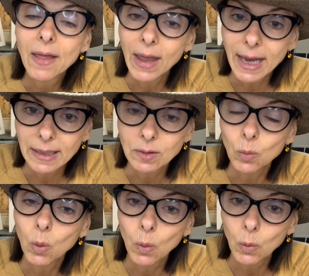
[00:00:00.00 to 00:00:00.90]

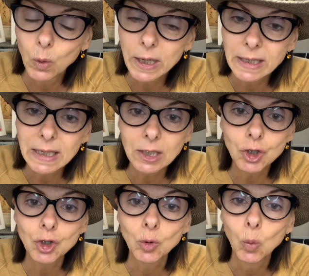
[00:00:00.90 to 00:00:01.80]
And we
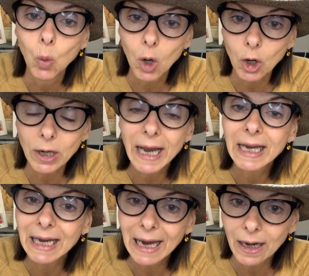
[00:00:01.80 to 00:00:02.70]
need to work
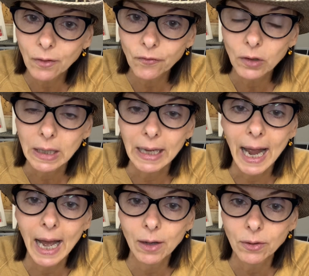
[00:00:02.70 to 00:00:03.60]
carefully
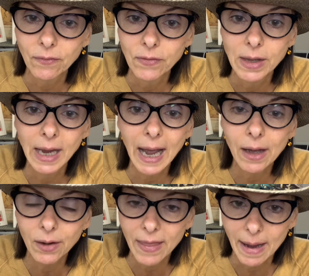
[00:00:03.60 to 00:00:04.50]
out
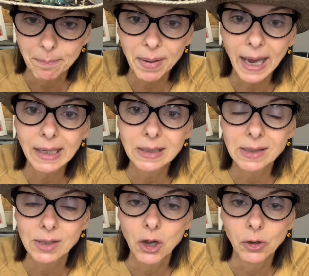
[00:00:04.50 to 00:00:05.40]
of that
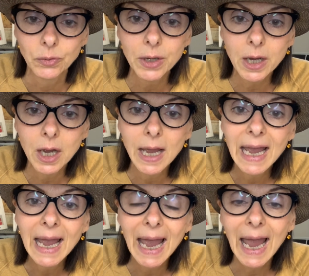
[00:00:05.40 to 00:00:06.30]
pain zone
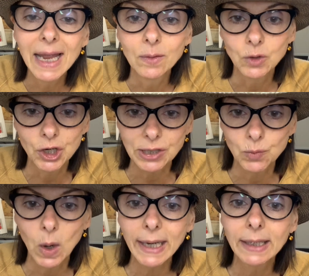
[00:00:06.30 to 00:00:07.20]
and just
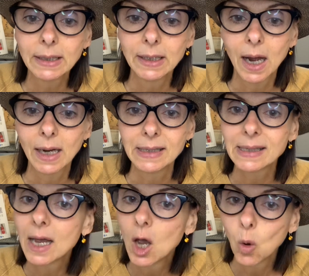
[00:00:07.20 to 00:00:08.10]

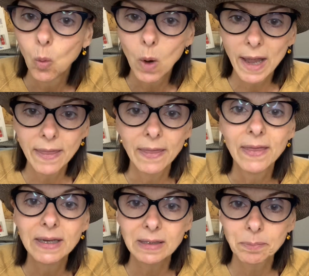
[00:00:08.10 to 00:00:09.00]
recognize when
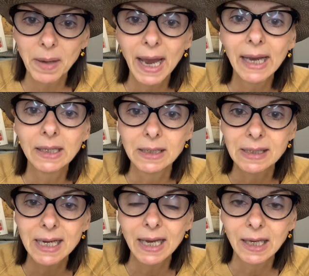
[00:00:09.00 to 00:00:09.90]
this pain is
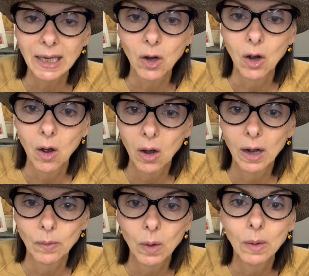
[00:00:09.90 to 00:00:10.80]
taking on,
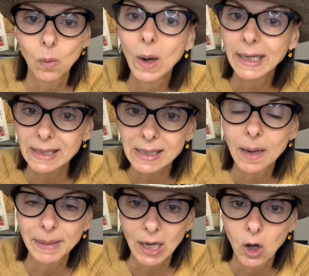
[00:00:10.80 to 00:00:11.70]
when it's
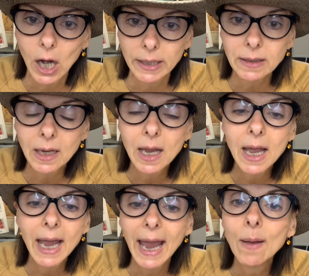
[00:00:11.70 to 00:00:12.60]
coming on,
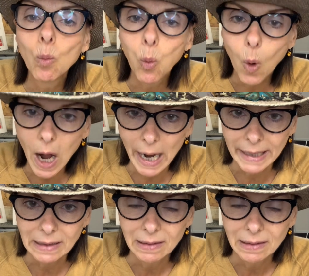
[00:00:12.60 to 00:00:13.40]
and why.